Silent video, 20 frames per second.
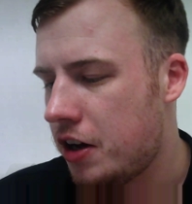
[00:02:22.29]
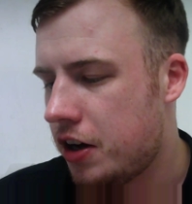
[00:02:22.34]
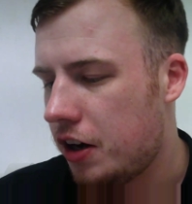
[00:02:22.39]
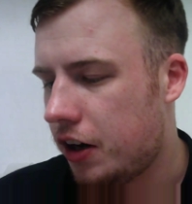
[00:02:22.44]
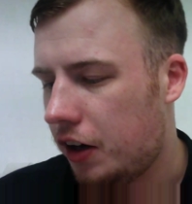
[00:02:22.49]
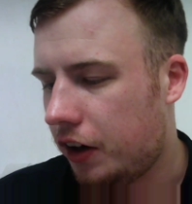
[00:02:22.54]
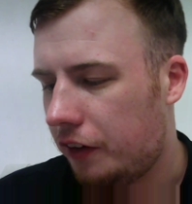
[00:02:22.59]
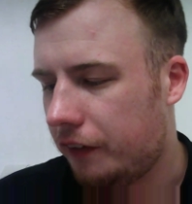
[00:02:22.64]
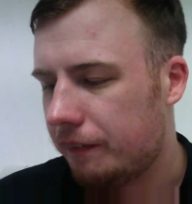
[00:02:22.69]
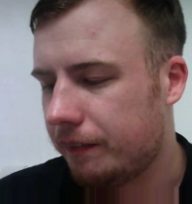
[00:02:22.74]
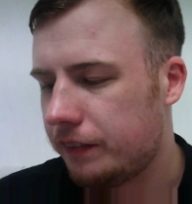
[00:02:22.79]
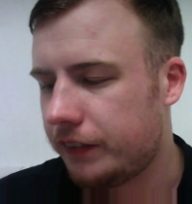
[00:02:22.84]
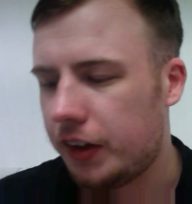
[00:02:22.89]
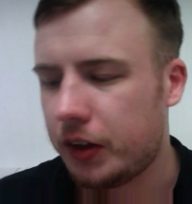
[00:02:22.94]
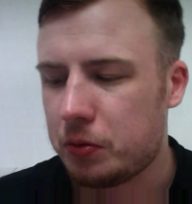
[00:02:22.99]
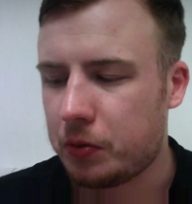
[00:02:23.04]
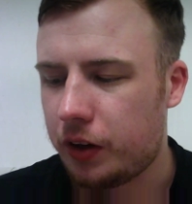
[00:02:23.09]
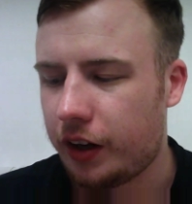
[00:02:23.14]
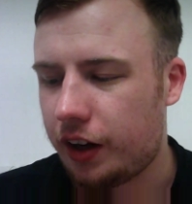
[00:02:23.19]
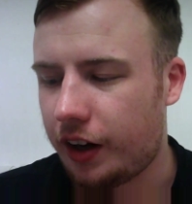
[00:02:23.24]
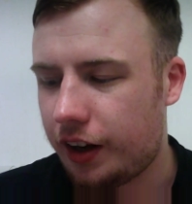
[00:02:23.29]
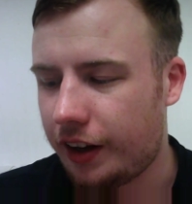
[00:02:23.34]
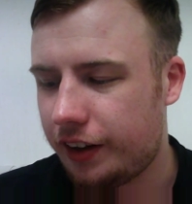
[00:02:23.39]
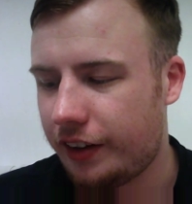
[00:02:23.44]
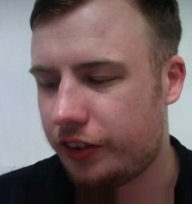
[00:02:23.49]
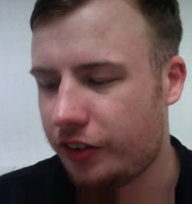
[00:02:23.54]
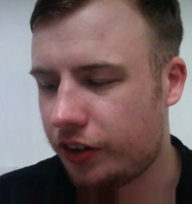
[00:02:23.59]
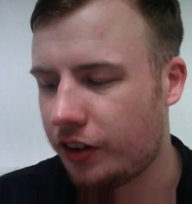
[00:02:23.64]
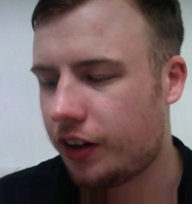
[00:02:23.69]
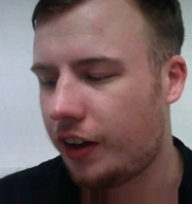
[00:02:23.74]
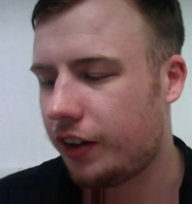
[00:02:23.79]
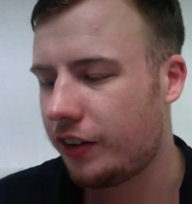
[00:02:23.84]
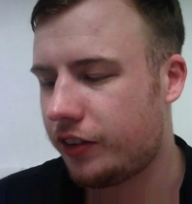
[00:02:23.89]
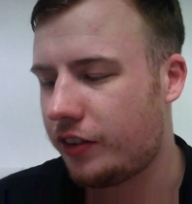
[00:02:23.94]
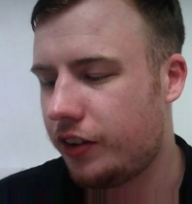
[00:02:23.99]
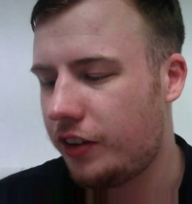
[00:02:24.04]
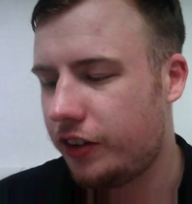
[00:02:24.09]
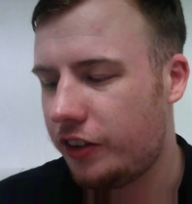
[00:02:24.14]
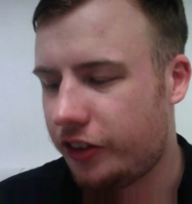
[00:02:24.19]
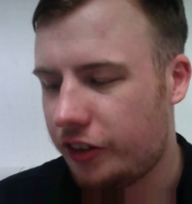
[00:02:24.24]
That's why he should have gone
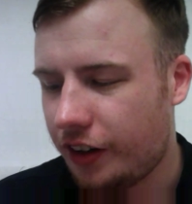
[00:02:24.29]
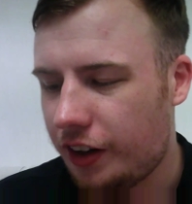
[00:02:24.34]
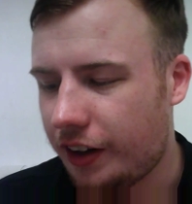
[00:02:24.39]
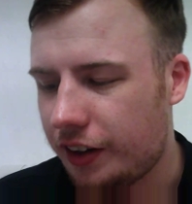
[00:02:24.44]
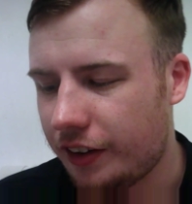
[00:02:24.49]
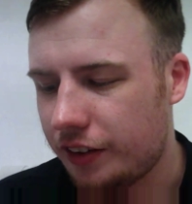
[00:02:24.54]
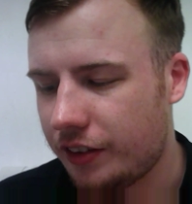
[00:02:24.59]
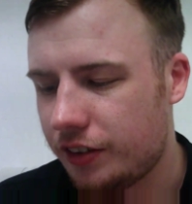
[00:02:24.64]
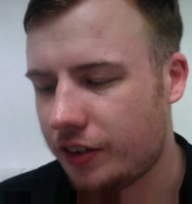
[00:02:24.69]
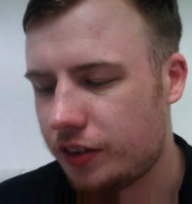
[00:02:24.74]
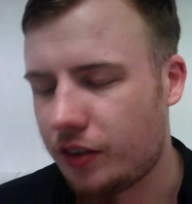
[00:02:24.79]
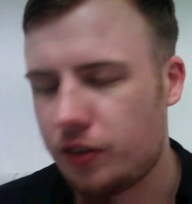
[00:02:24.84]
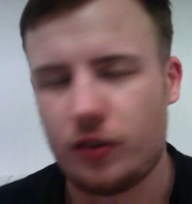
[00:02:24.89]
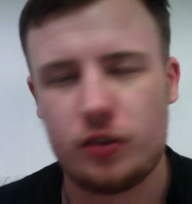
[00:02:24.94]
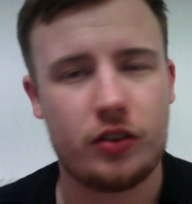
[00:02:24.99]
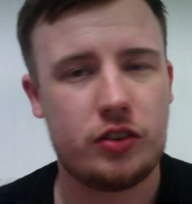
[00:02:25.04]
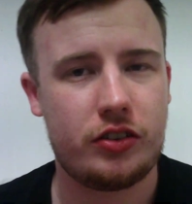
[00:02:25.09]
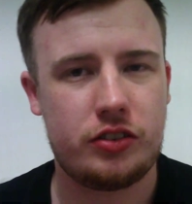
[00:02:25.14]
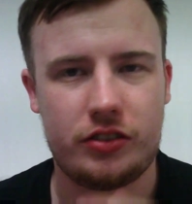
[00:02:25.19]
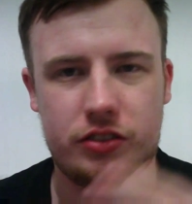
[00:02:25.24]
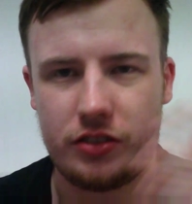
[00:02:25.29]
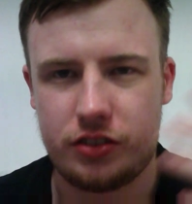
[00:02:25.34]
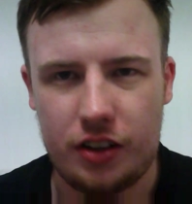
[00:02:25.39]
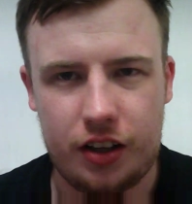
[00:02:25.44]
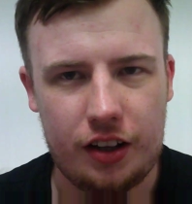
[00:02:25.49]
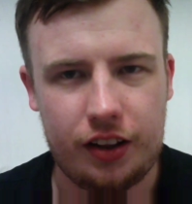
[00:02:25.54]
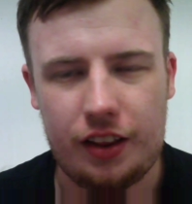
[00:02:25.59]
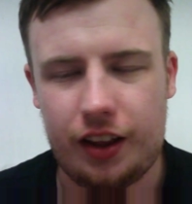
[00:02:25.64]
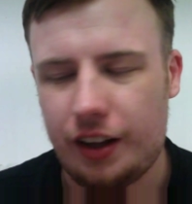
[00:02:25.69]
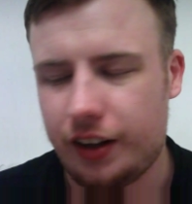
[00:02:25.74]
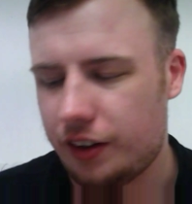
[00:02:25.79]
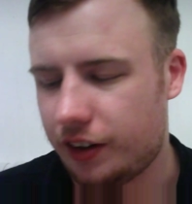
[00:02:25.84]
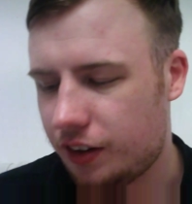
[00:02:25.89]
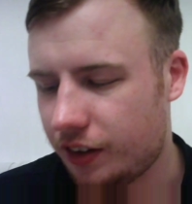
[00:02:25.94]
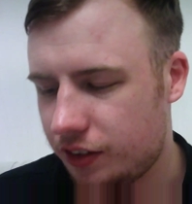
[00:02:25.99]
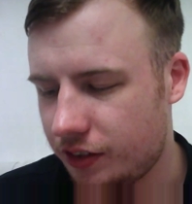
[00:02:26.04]
to the Giants or Atlanta.